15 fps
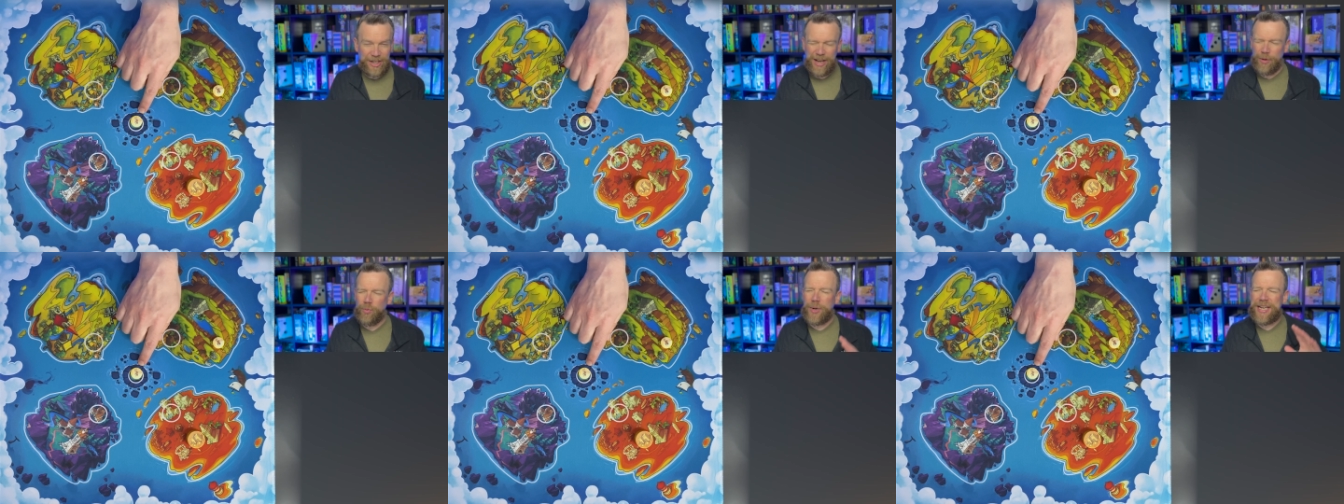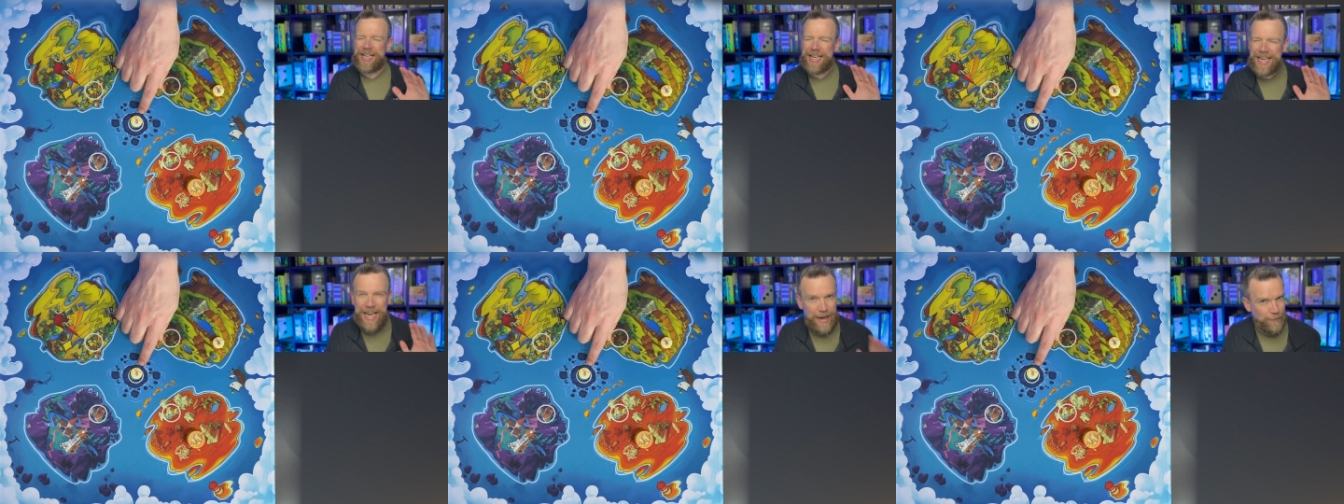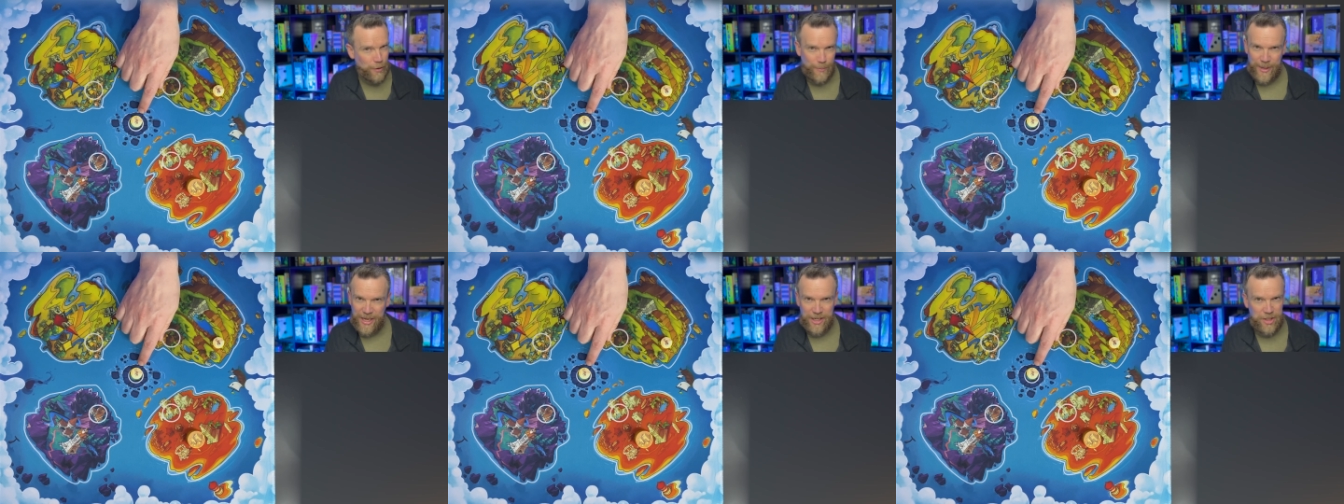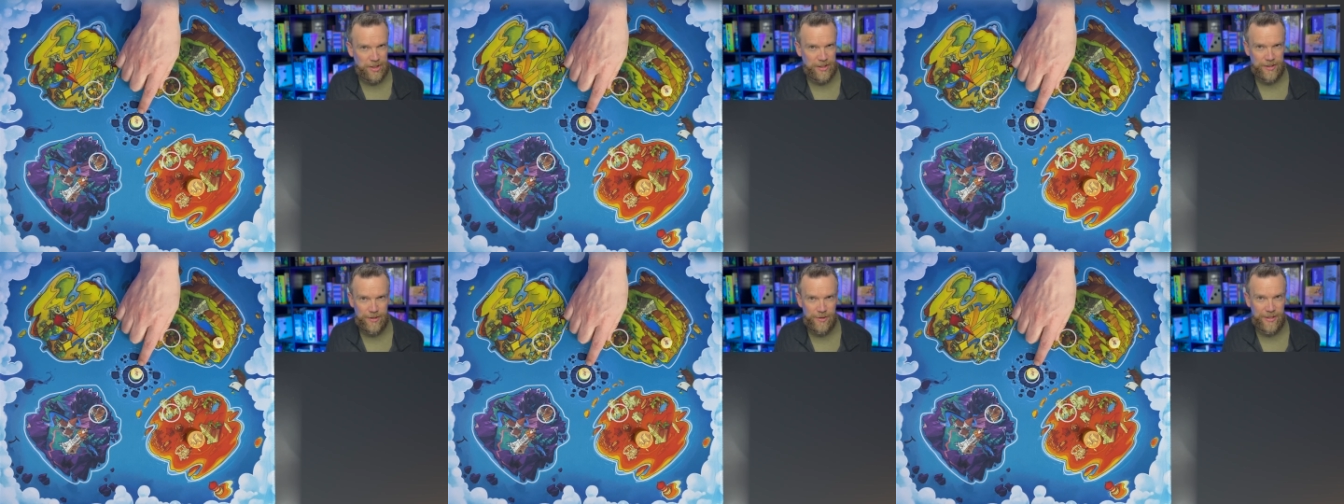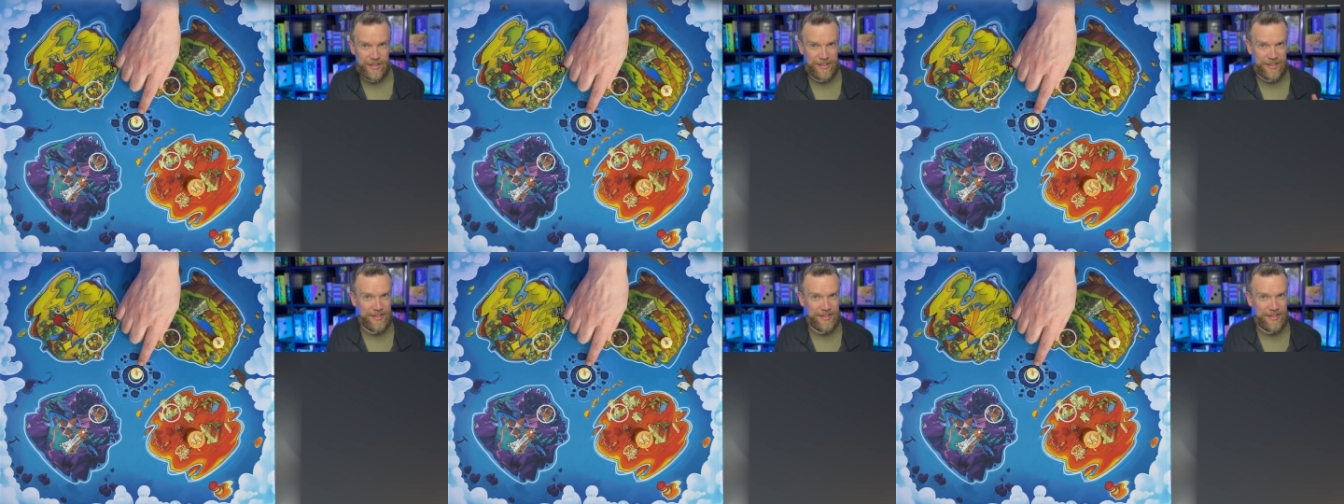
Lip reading: and we never manage to do this.